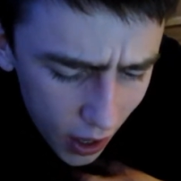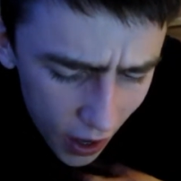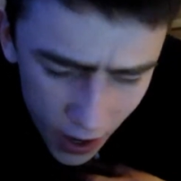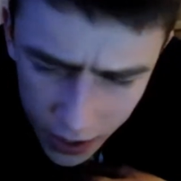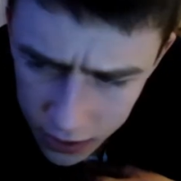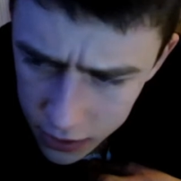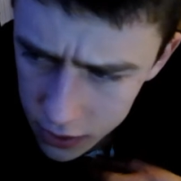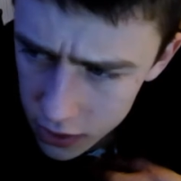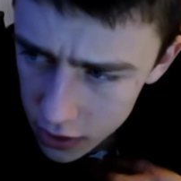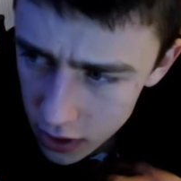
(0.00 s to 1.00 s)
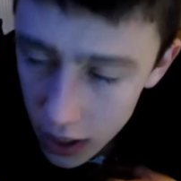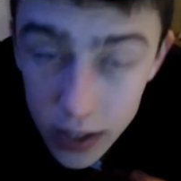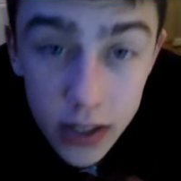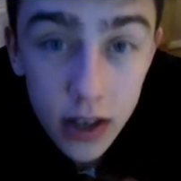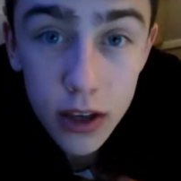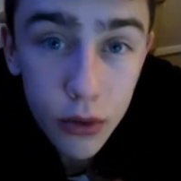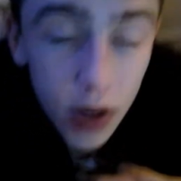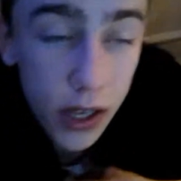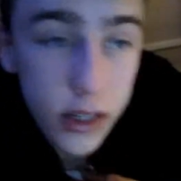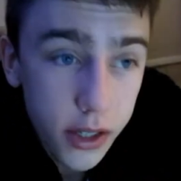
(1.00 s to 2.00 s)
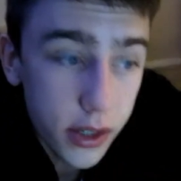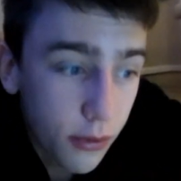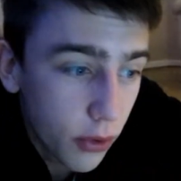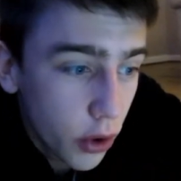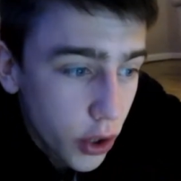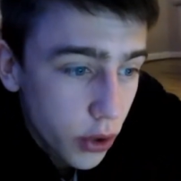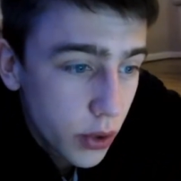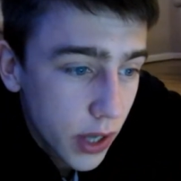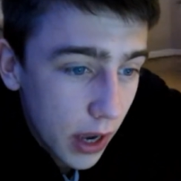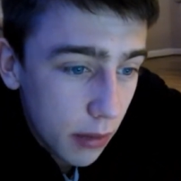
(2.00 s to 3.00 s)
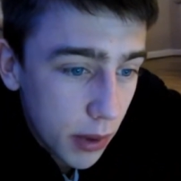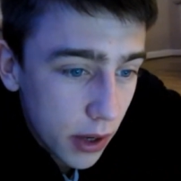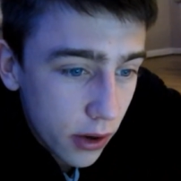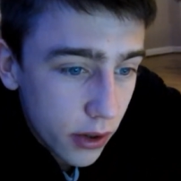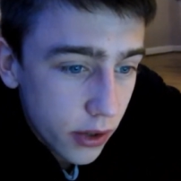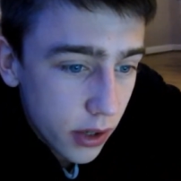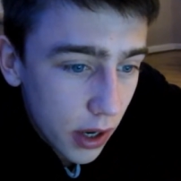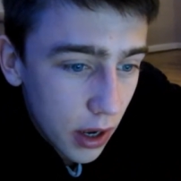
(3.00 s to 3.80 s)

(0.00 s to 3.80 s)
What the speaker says: And I need ingredients for Tuesday because